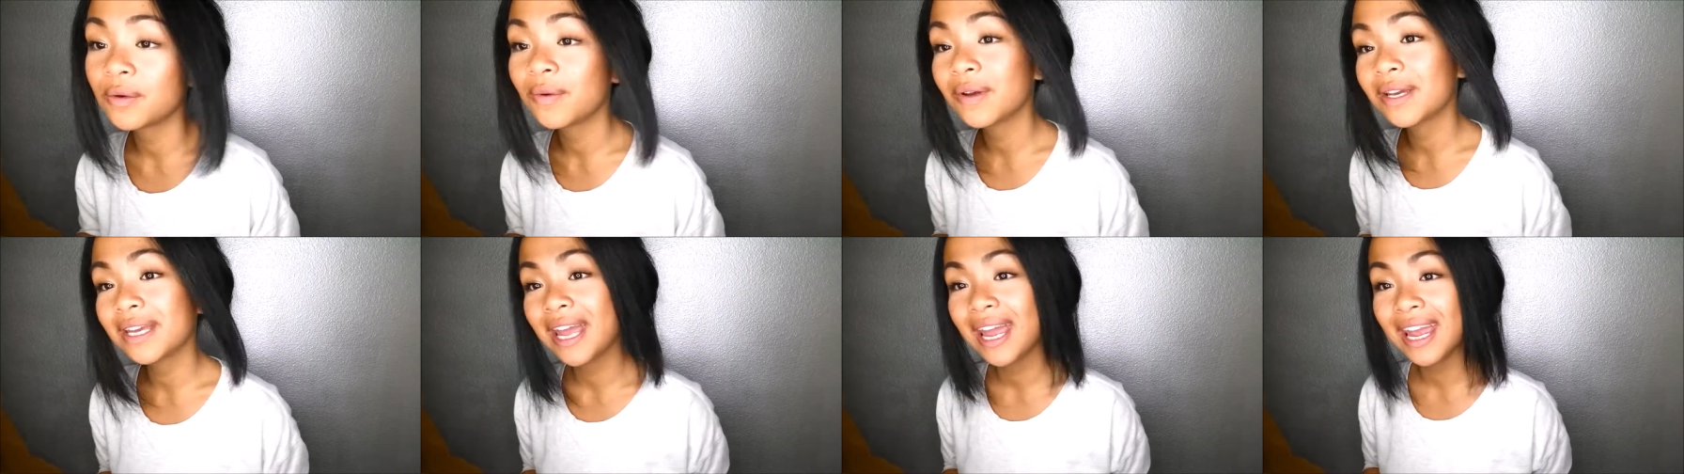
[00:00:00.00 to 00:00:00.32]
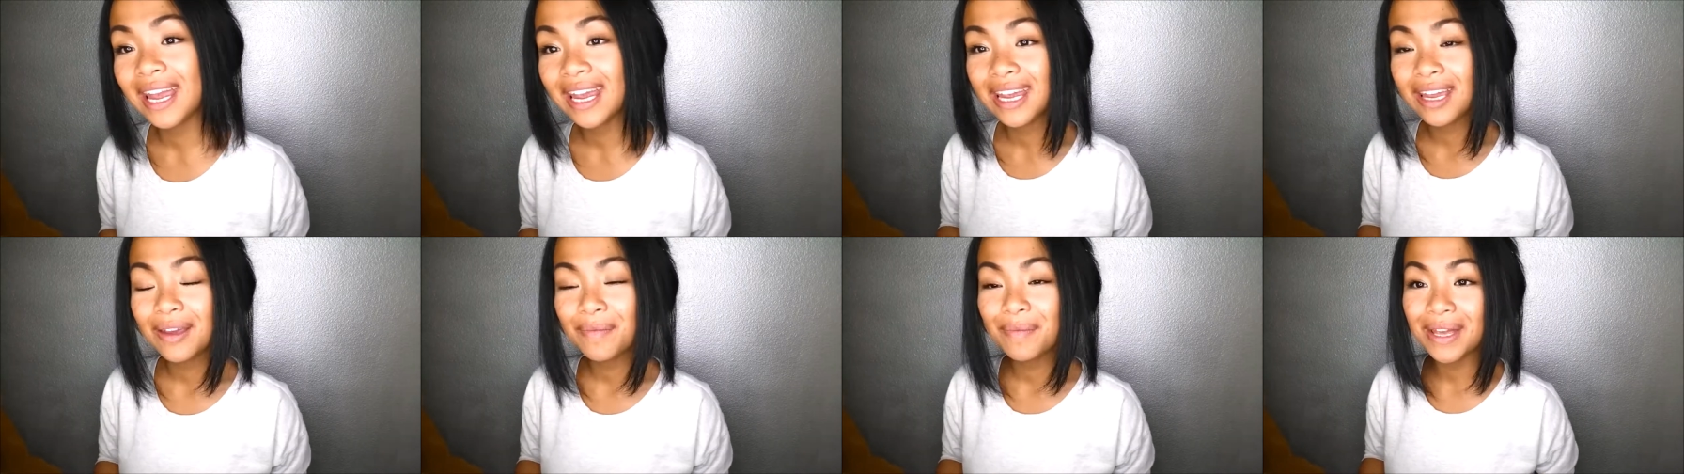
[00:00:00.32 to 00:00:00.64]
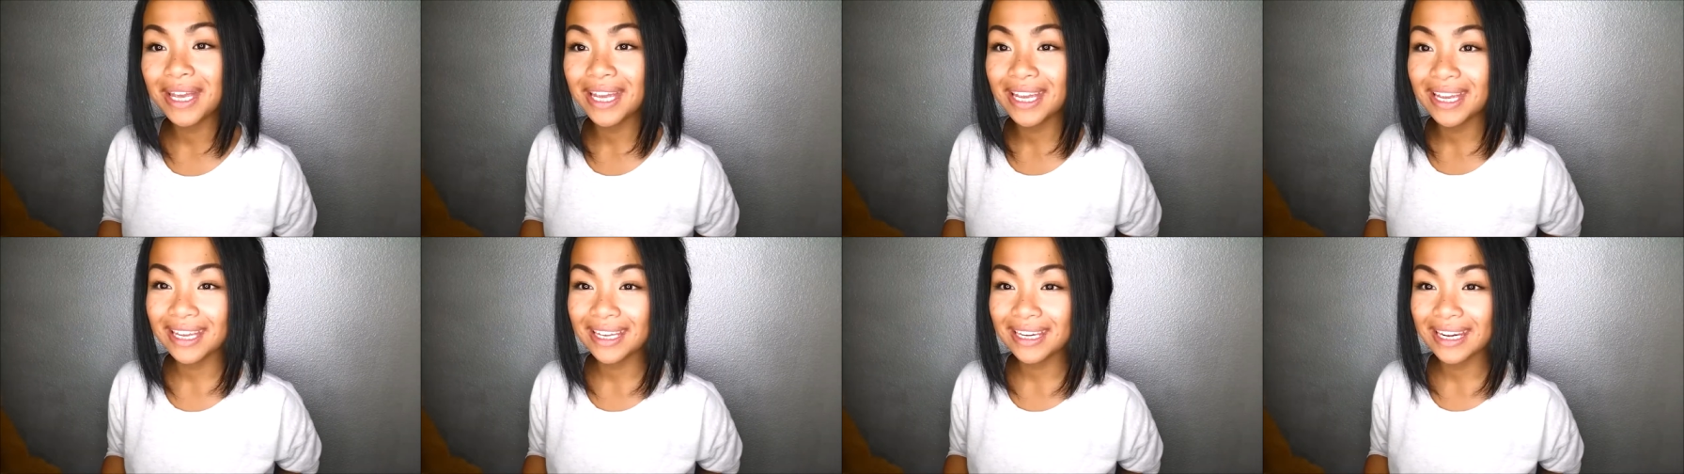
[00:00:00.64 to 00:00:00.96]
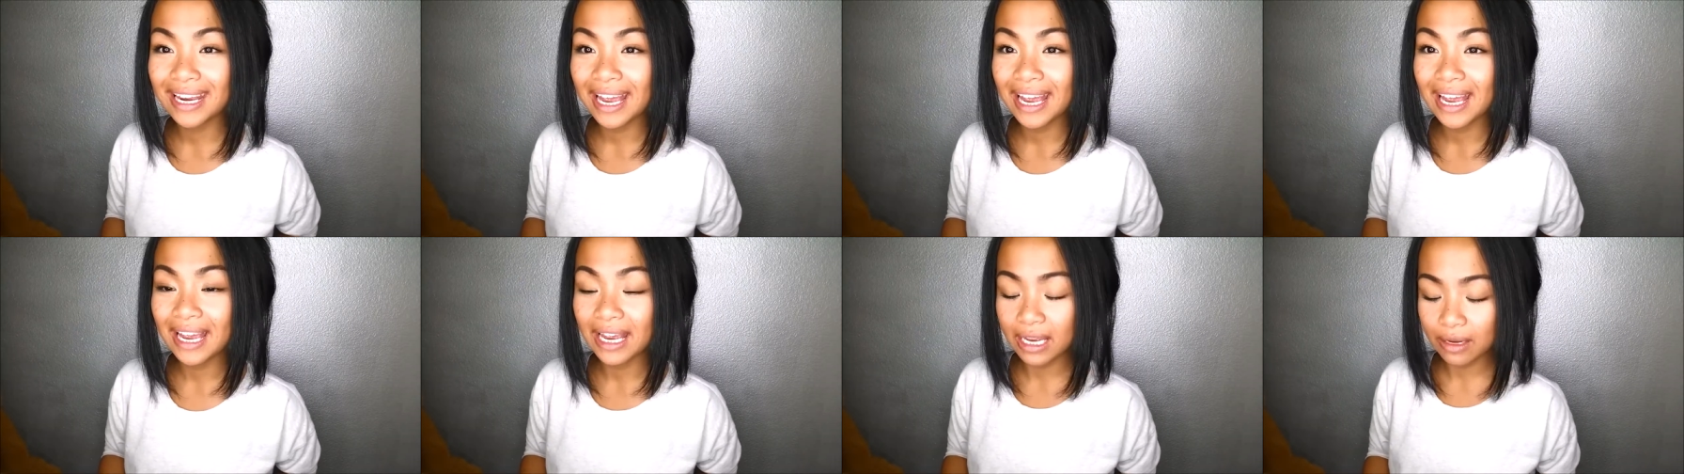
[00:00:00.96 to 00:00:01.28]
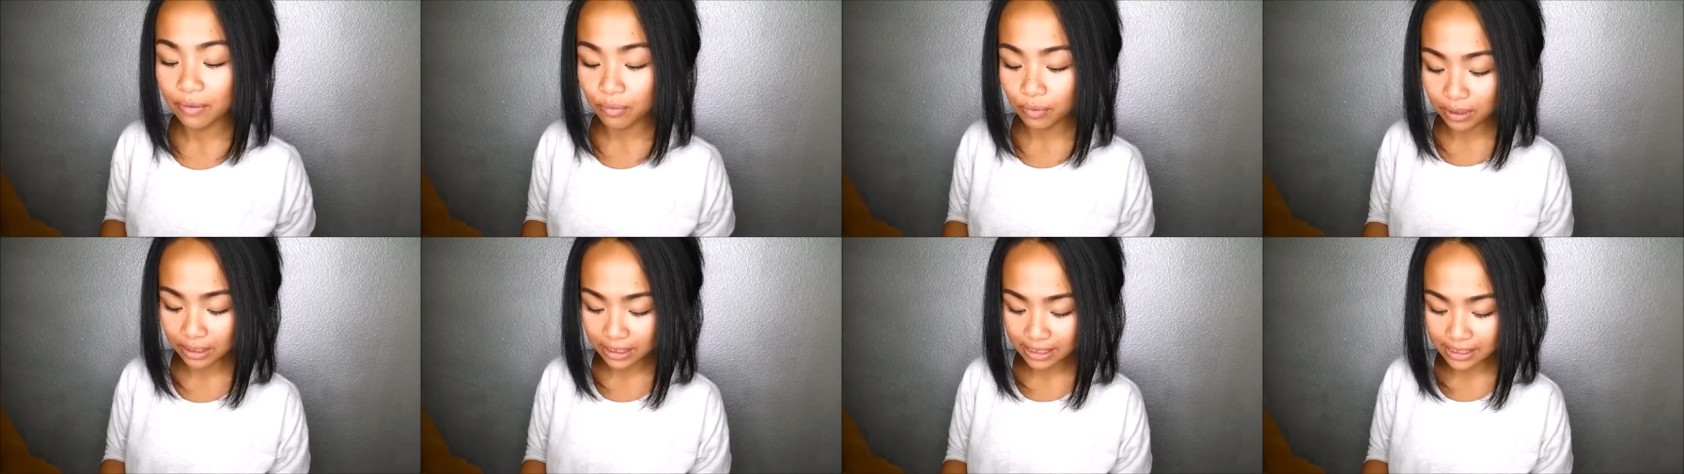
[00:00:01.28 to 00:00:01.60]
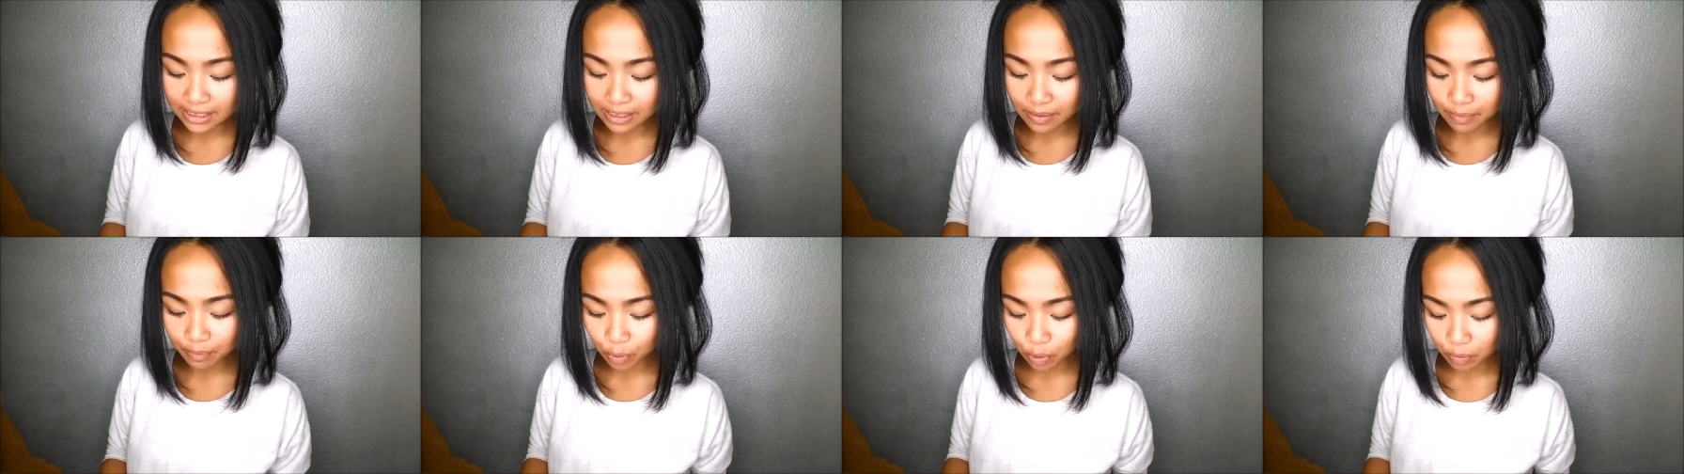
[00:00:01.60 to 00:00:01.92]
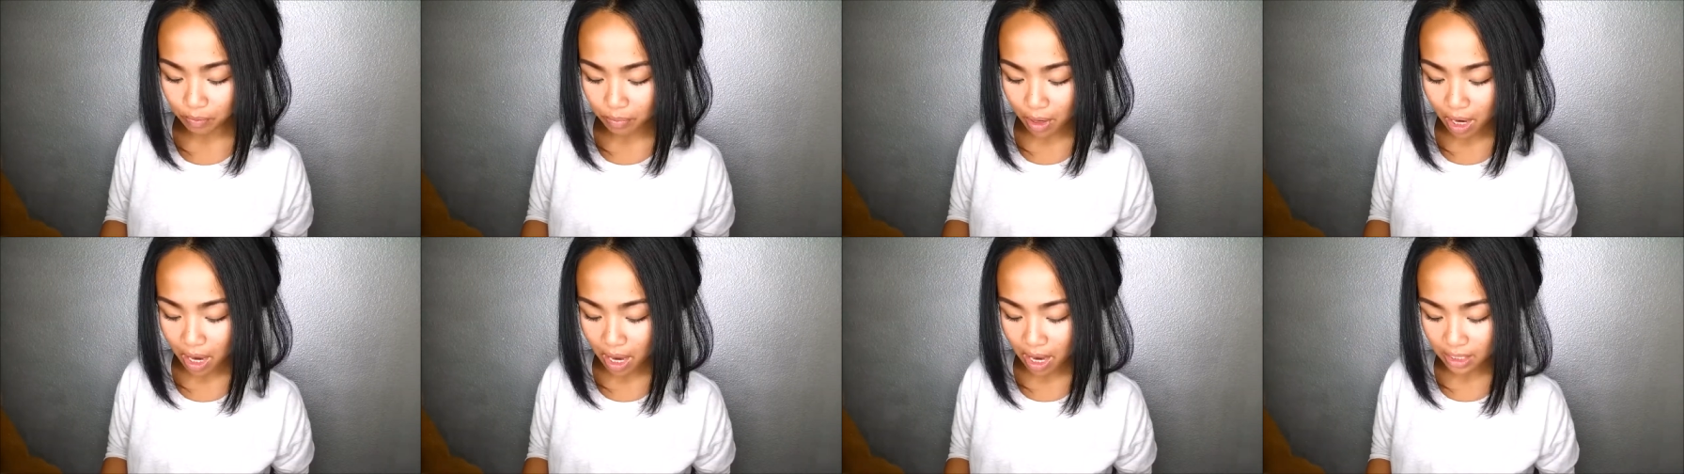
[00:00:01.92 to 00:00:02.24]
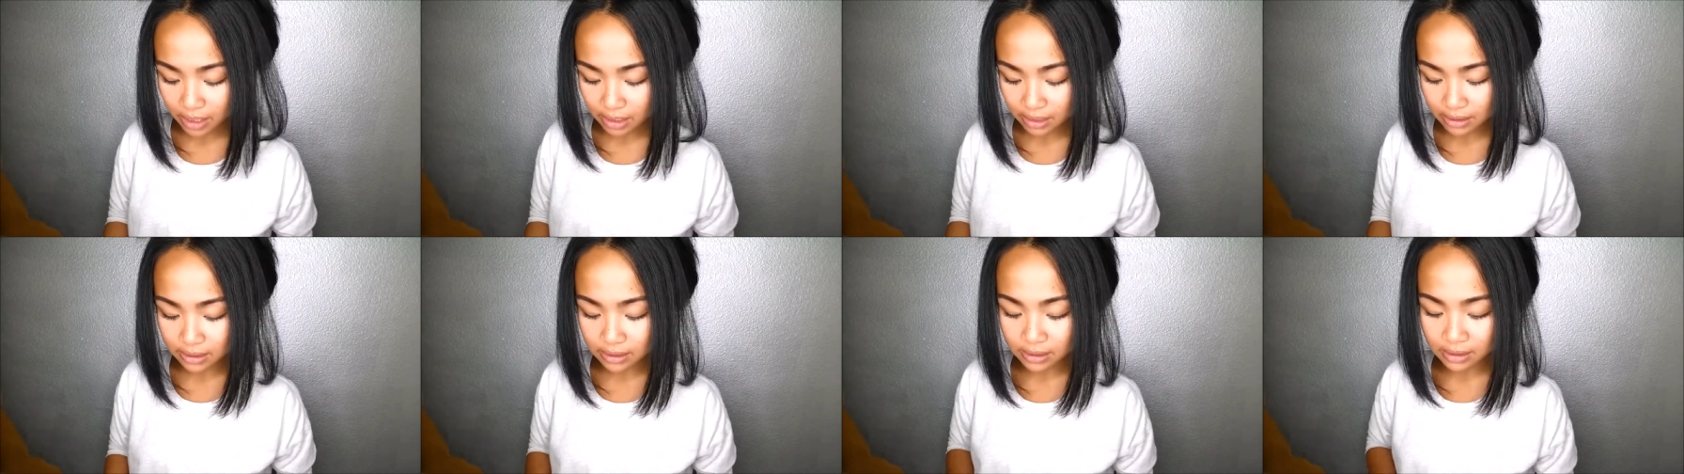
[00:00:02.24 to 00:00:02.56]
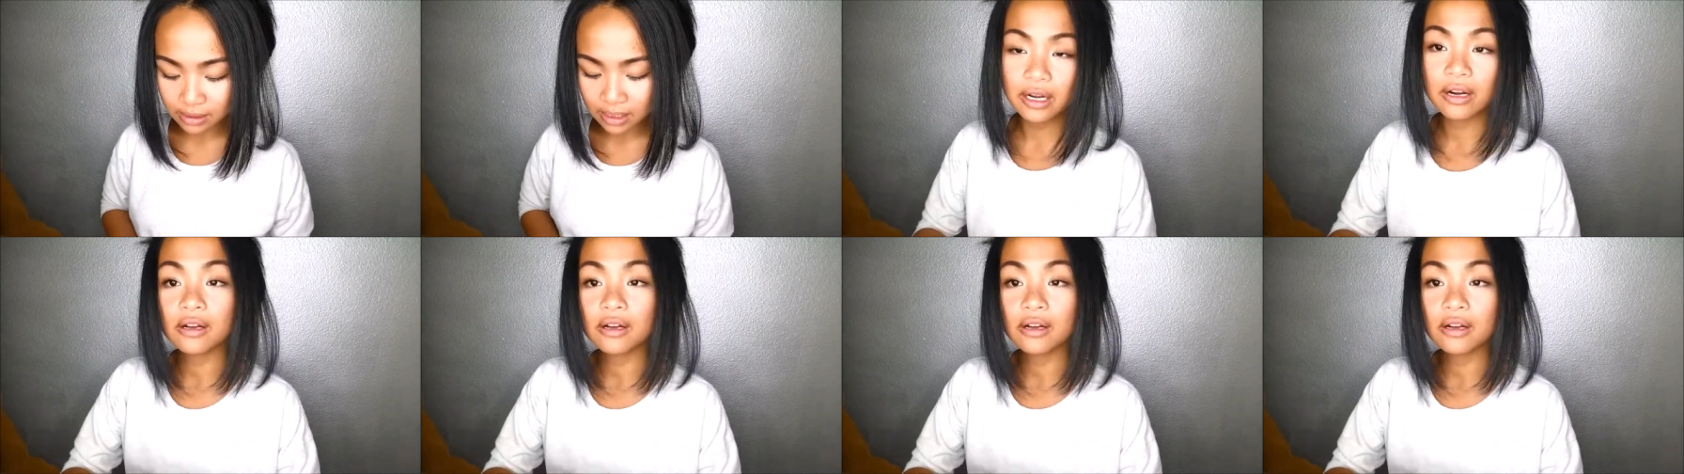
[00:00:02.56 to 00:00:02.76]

So it came in a really simple box.